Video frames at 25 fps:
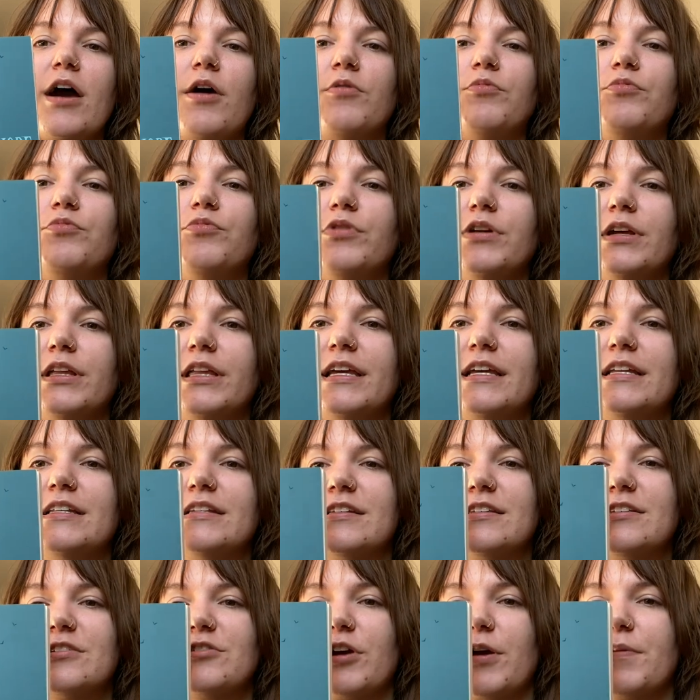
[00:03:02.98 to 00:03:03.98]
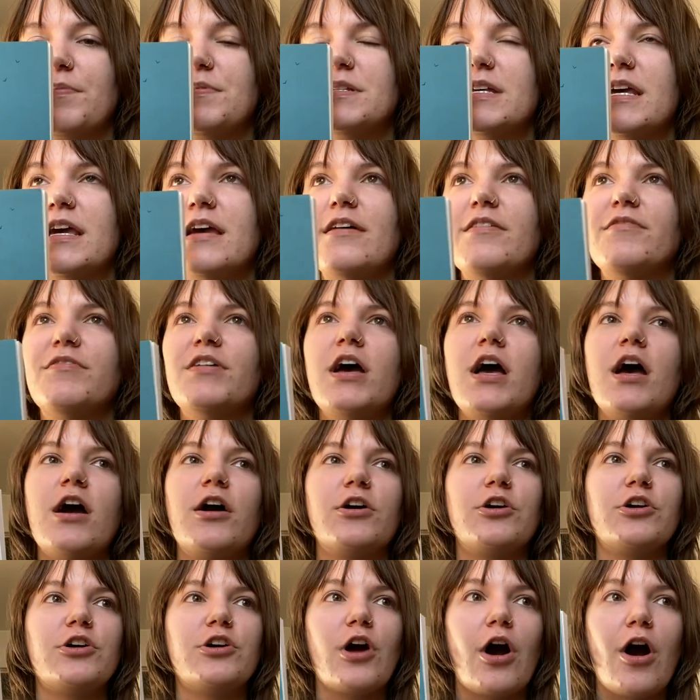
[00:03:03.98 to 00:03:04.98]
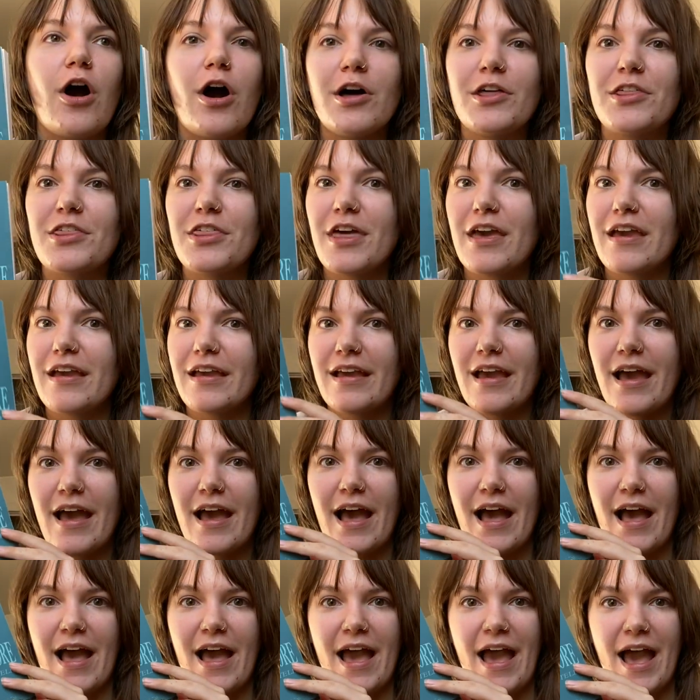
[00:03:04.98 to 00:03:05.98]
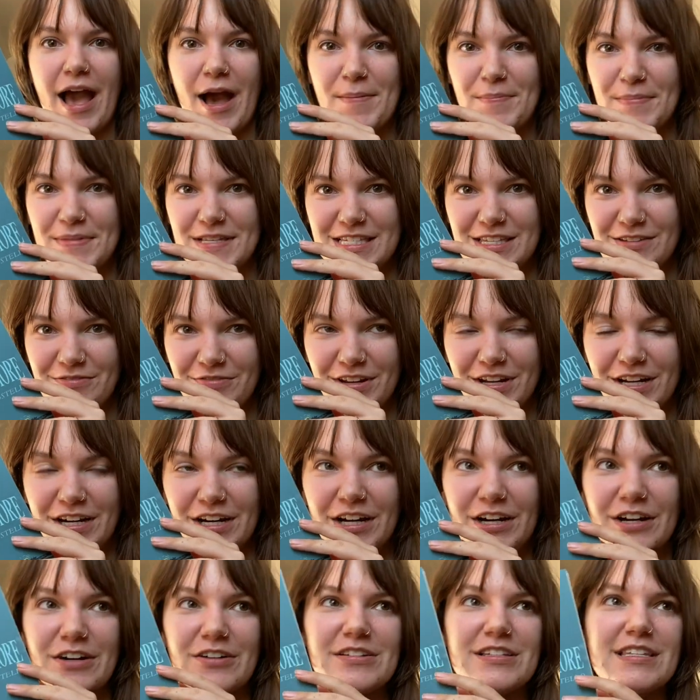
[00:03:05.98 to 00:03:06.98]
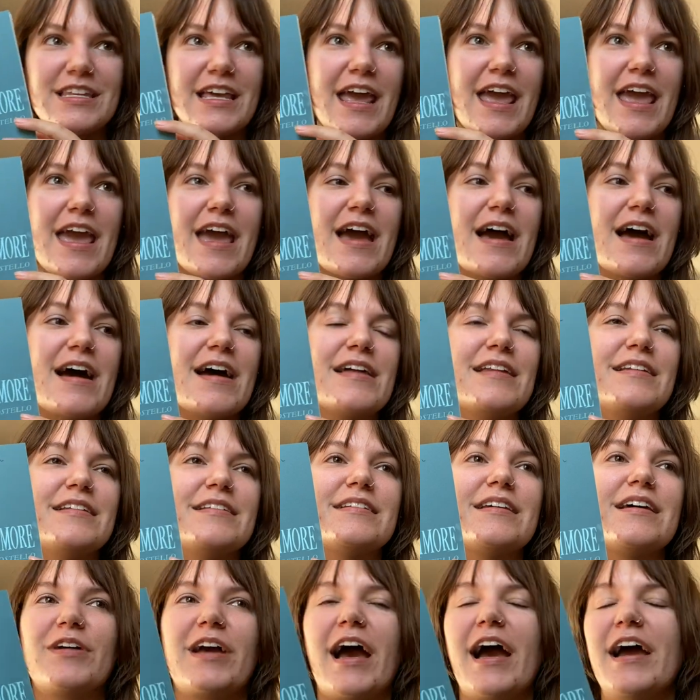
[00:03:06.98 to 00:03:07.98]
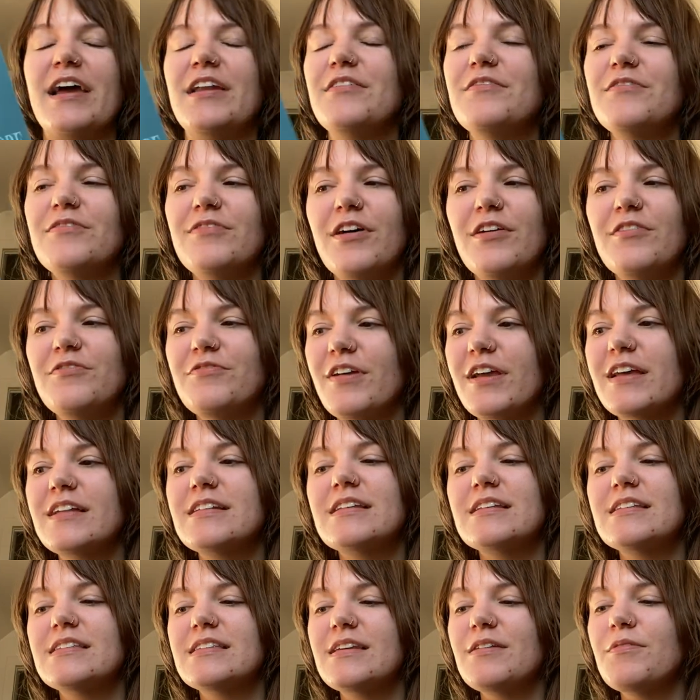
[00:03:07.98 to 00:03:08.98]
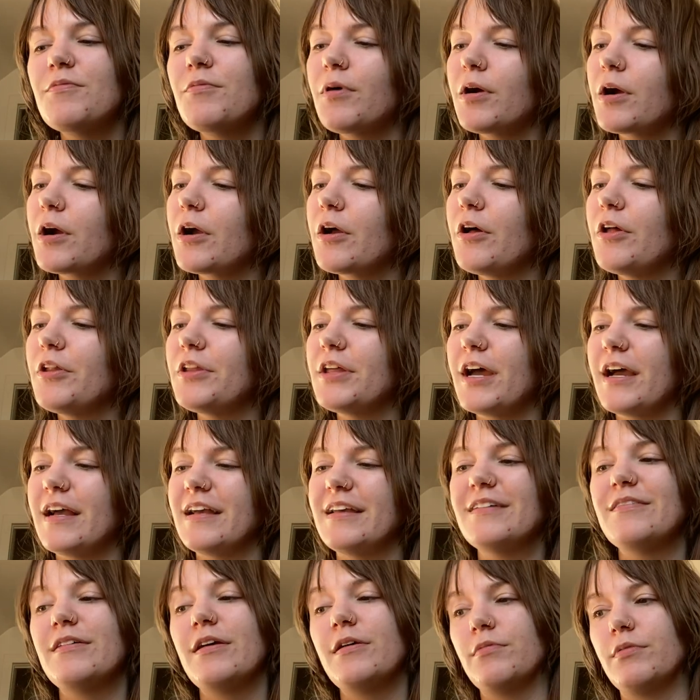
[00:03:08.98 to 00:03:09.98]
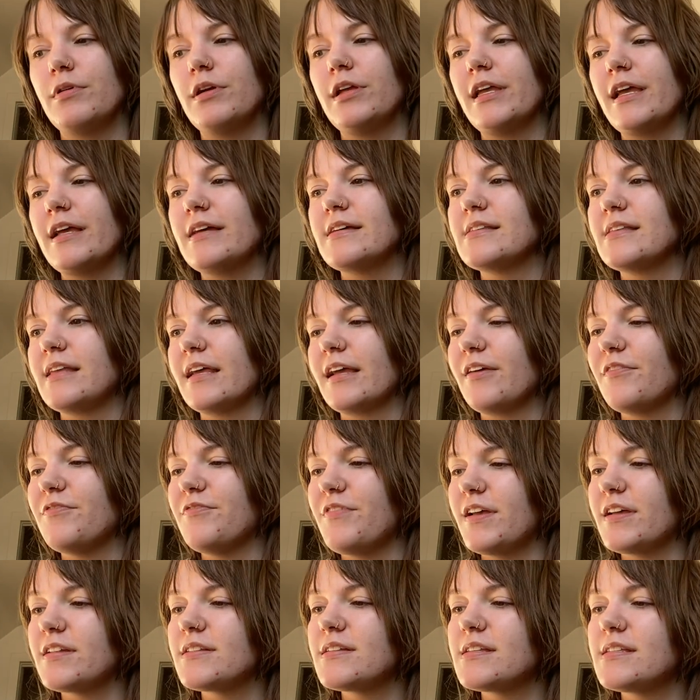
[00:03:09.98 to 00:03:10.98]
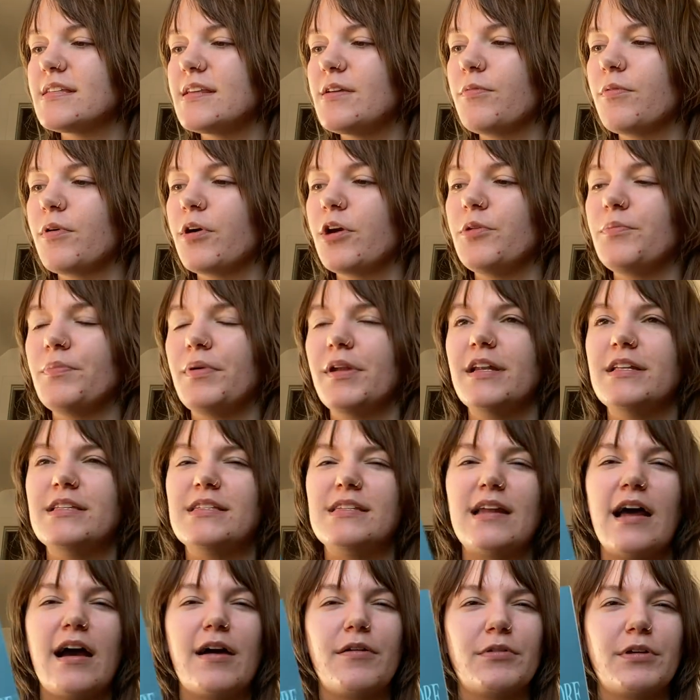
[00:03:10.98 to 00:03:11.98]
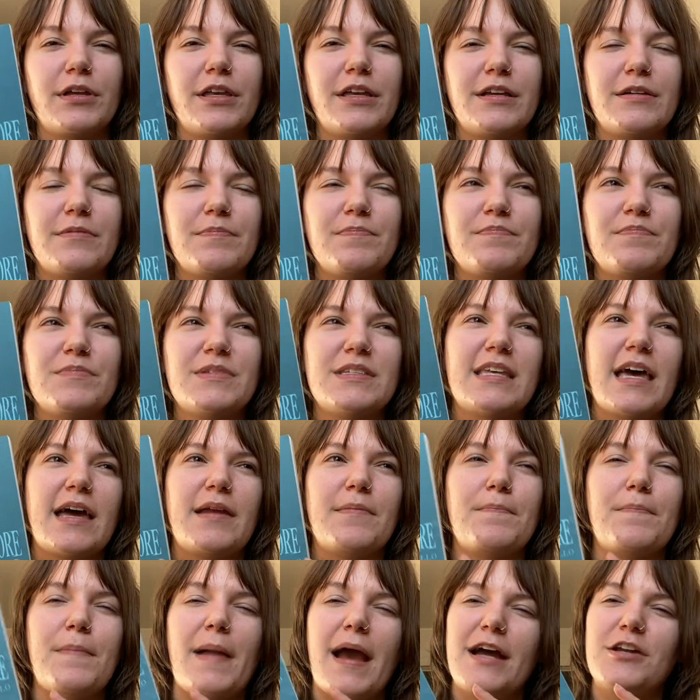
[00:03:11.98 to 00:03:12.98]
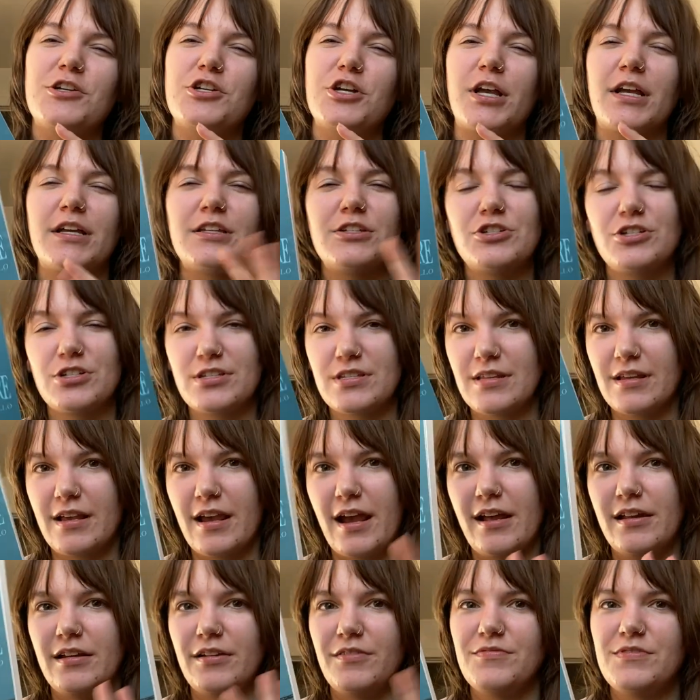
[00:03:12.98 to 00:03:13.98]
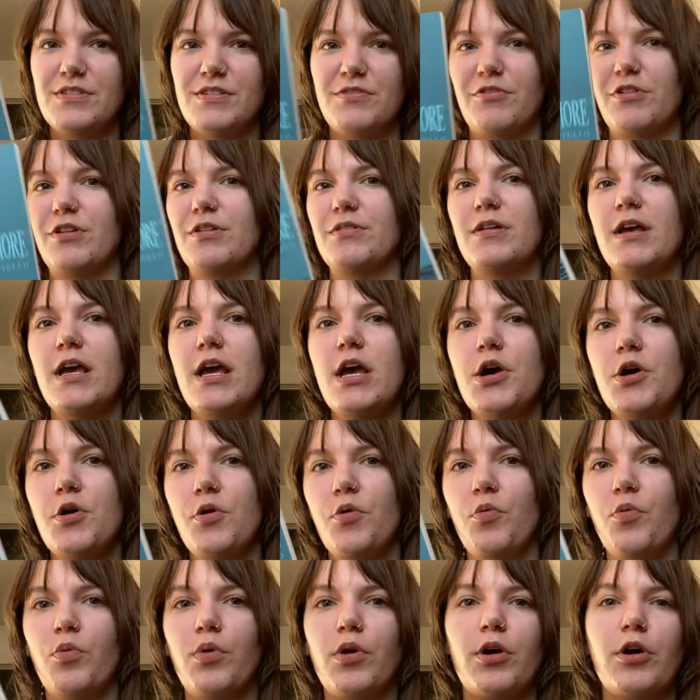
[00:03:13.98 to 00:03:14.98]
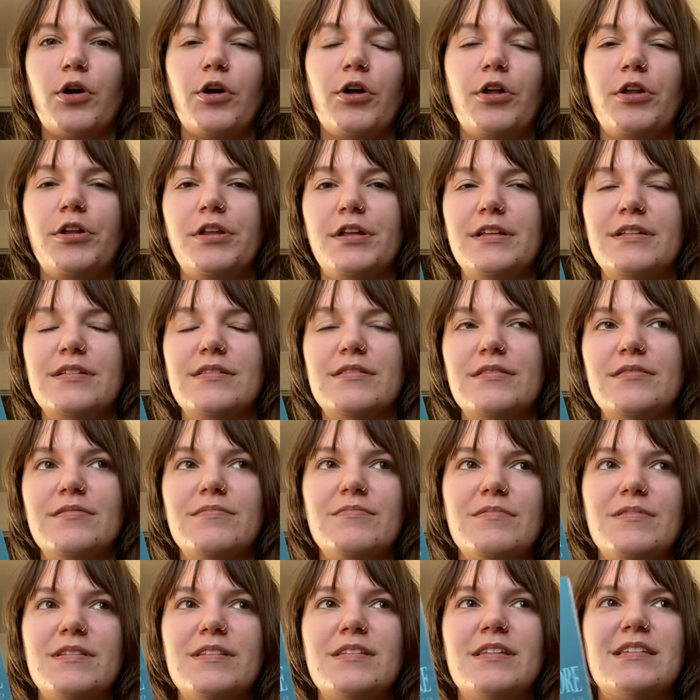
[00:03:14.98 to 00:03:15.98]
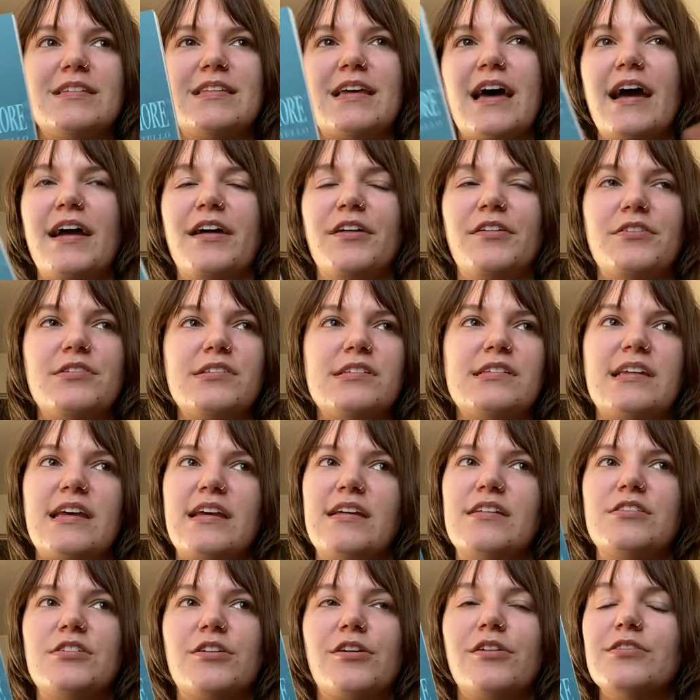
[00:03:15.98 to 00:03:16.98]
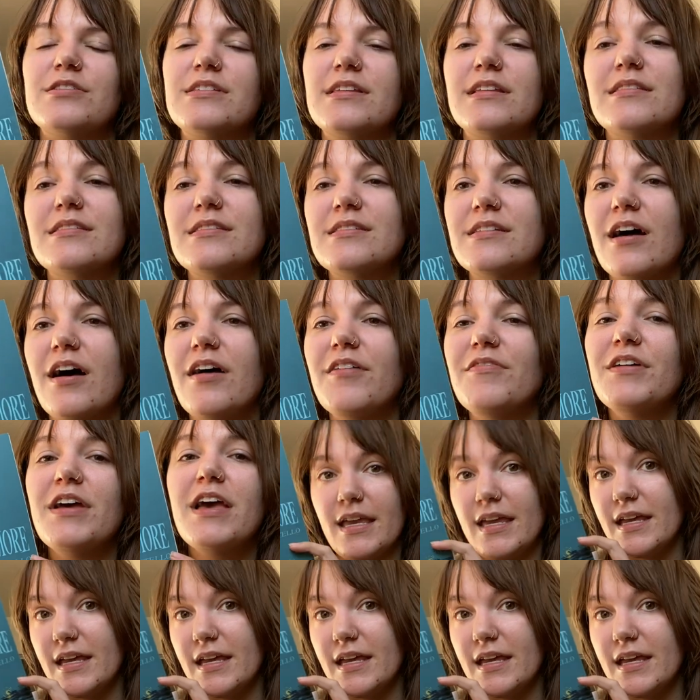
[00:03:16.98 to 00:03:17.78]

really descriptive gothic atmospheres and kind of a fantasy world, it, it really is like a fantasy world, but it's not really set in magic. It's just a kind of different world and societal standards and stuff.